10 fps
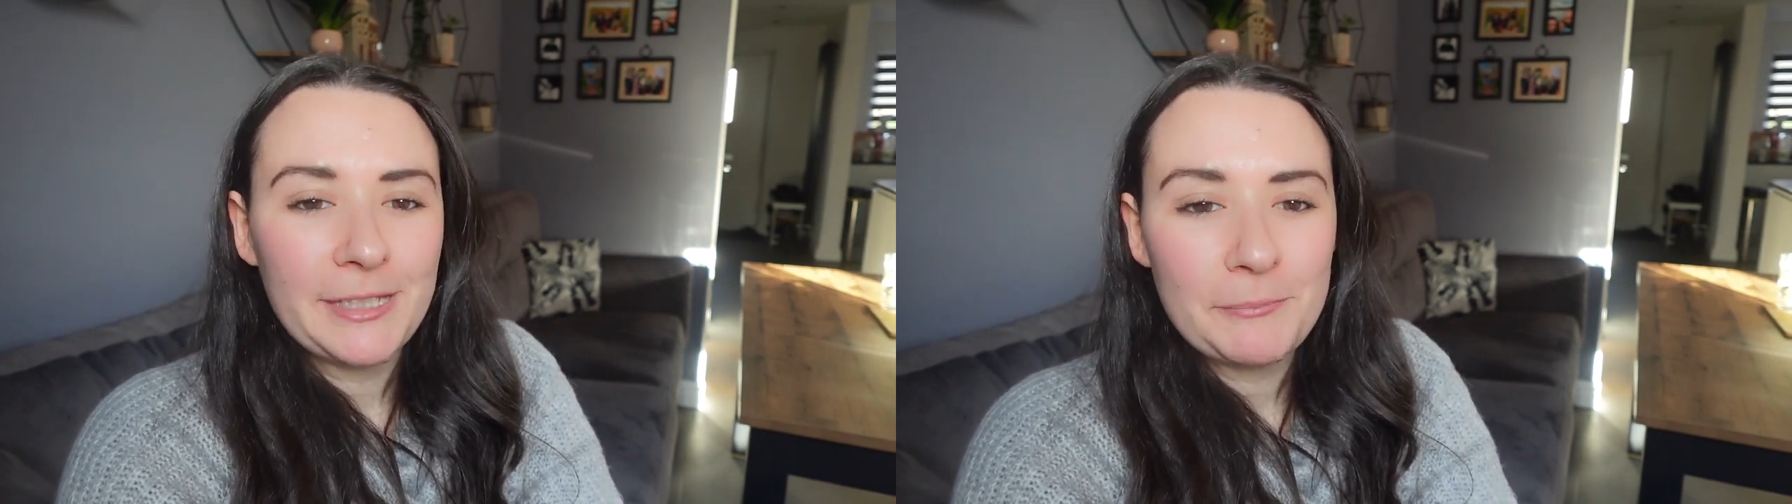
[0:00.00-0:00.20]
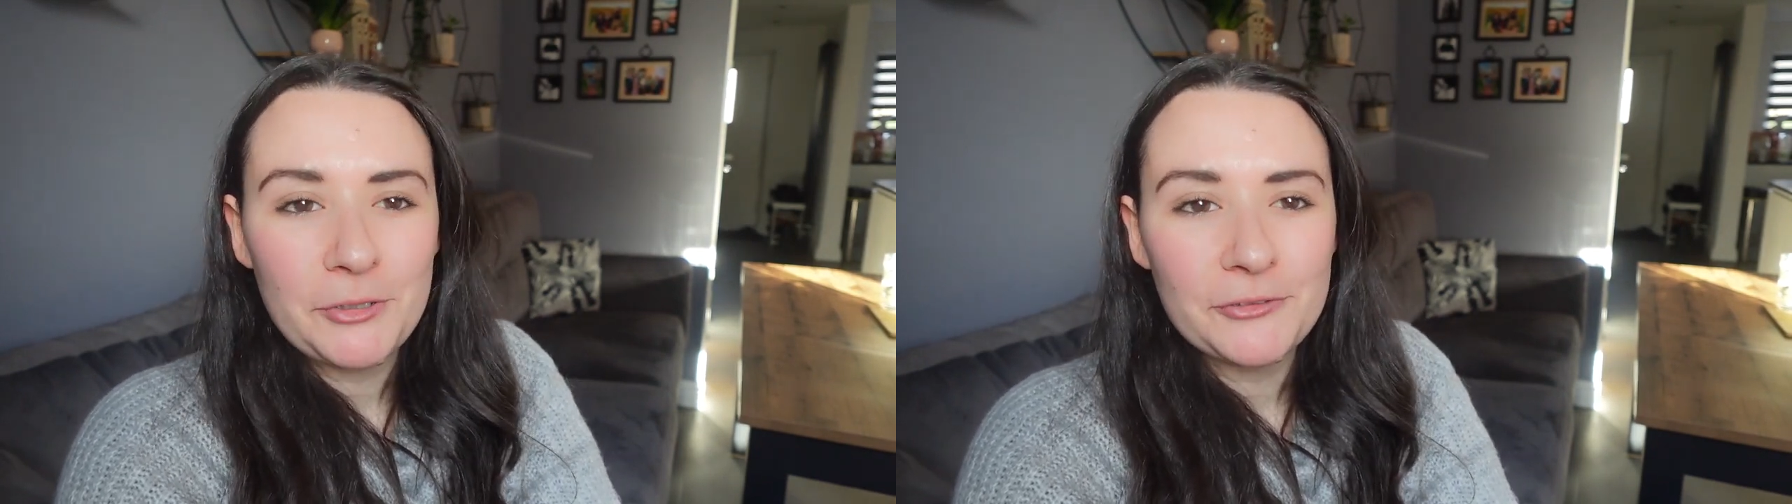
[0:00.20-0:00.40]

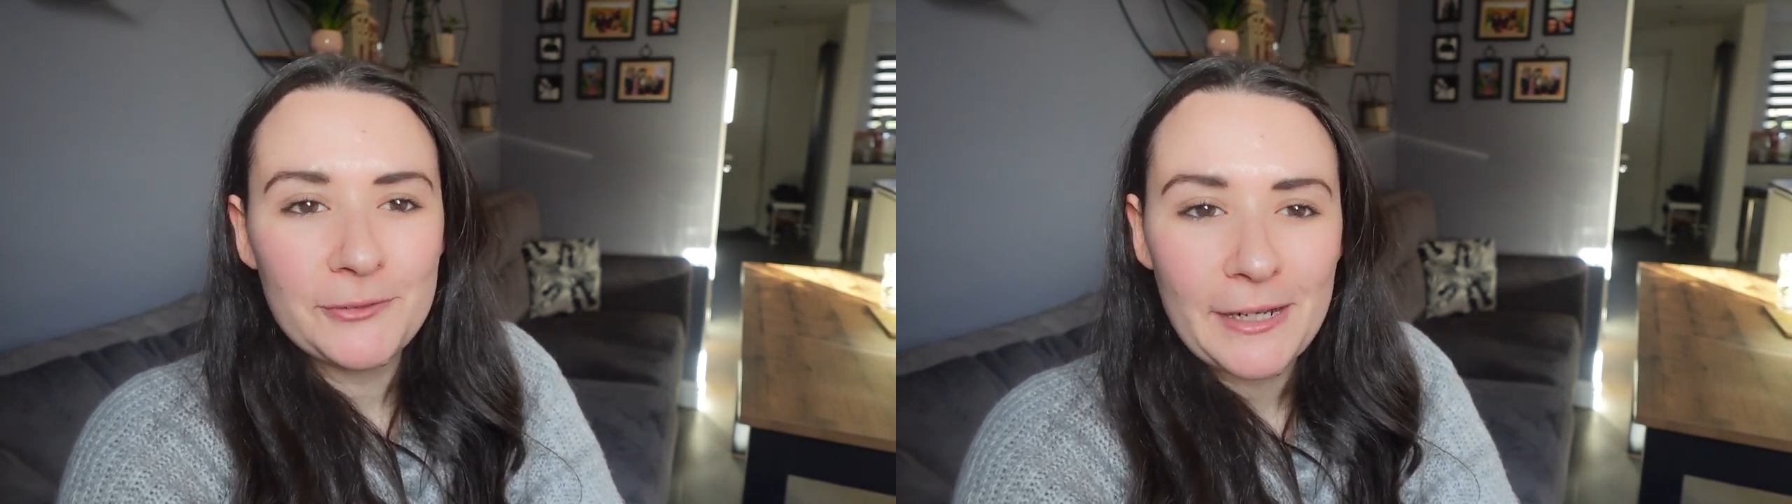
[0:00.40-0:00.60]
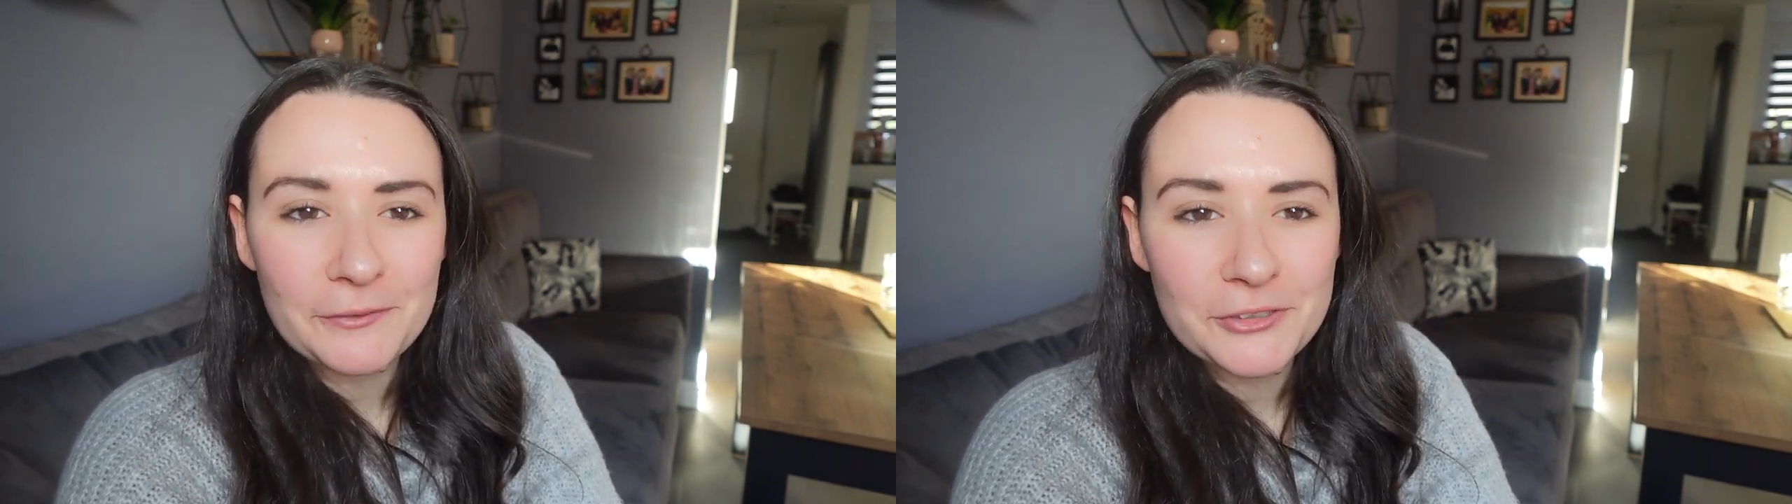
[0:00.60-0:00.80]
They move
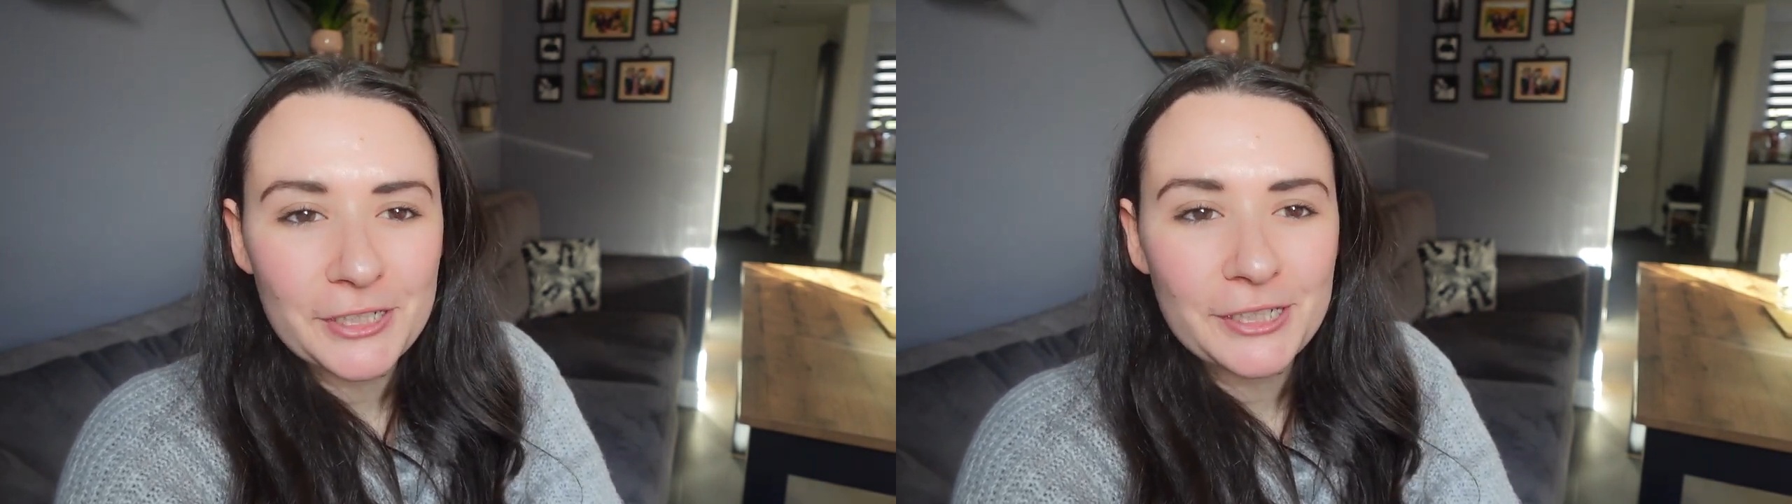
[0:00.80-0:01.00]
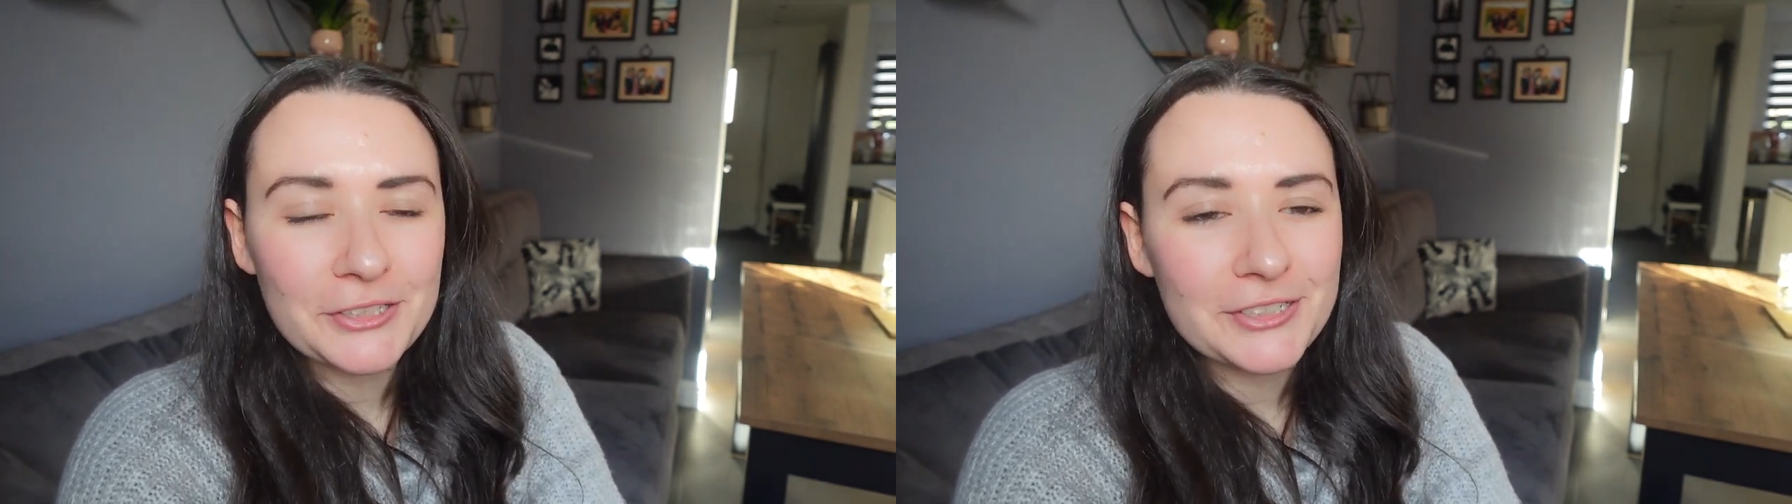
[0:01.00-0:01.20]
around
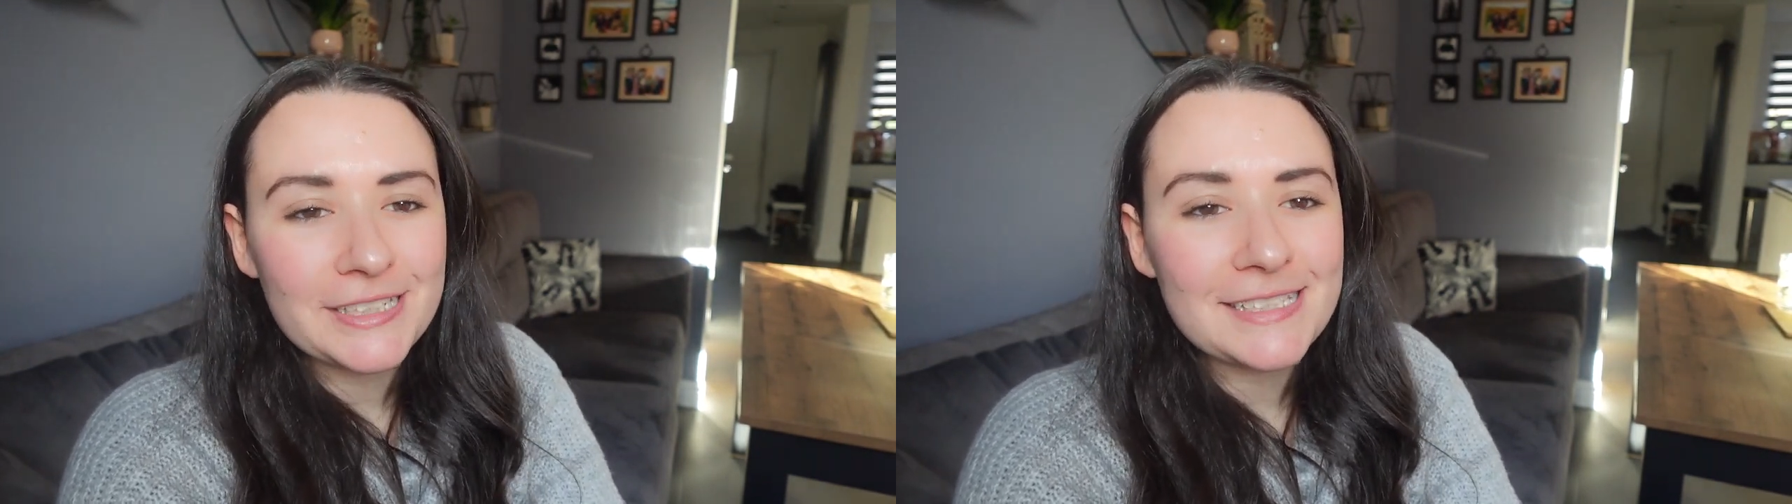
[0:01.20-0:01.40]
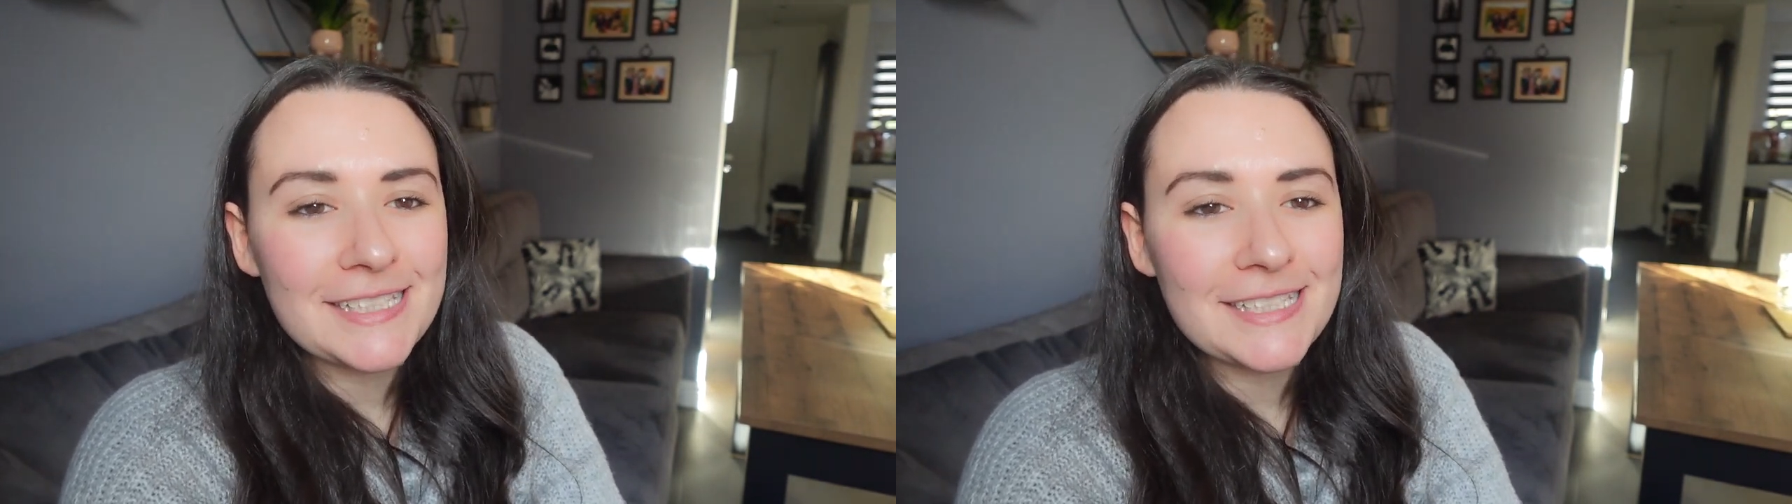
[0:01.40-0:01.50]
churches.